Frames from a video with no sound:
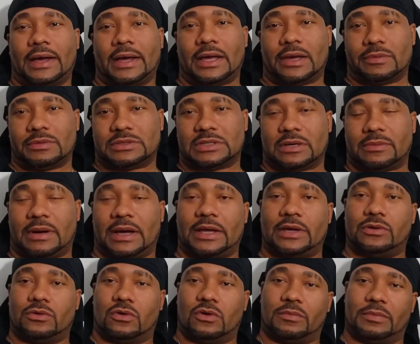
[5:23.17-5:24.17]
Hey, what's up? How
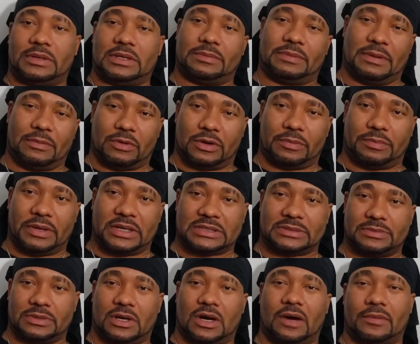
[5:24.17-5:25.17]
you doing? But the people that
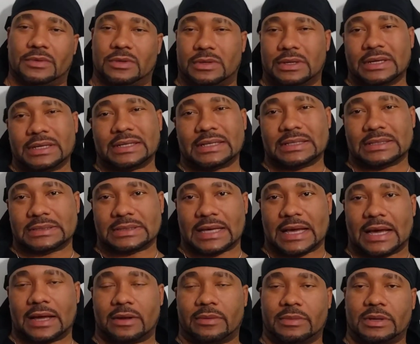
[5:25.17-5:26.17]
piss me off, you get this
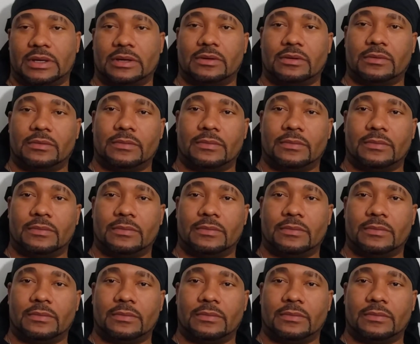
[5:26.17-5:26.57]
side of me.